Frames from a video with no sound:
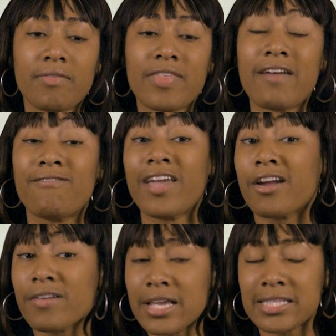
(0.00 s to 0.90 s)
that
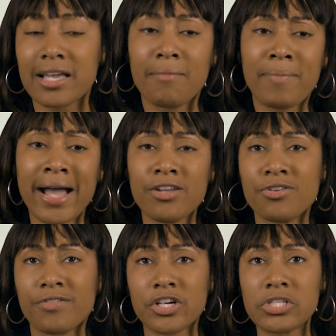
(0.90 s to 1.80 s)
varies by
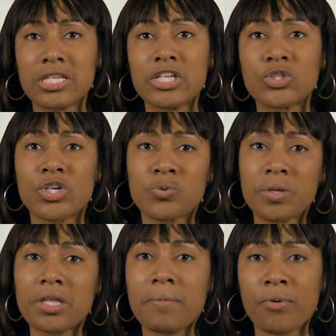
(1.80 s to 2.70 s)
university, so it's
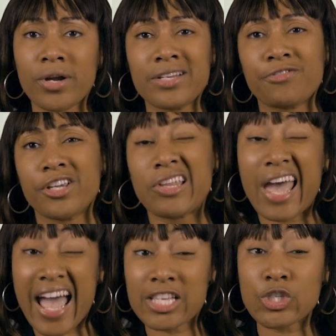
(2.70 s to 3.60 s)
really important for you
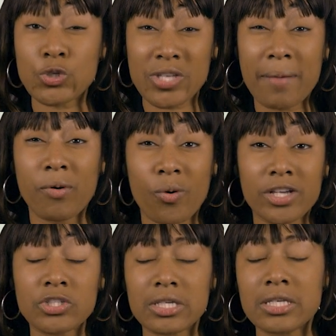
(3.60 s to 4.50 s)
to ask those type of
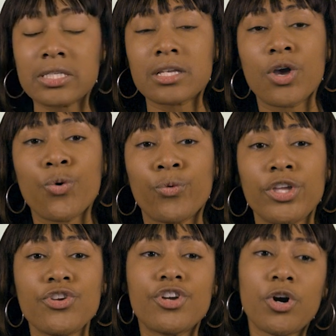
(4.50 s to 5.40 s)
questions
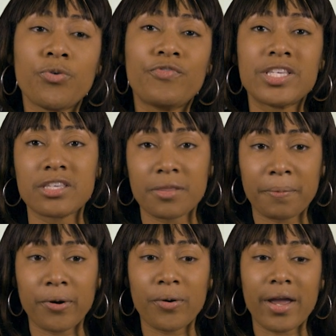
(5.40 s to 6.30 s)
when you go visit the
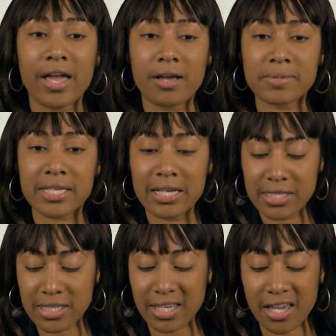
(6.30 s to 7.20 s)
programs
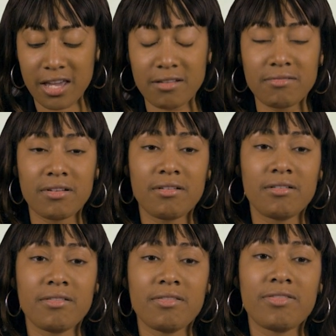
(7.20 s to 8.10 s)
to get
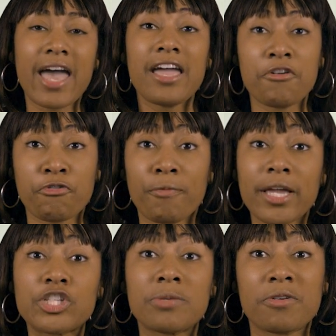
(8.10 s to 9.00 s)
that
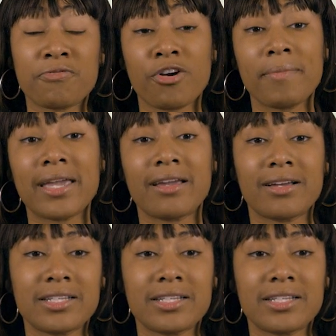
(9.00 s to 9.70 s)
information before making a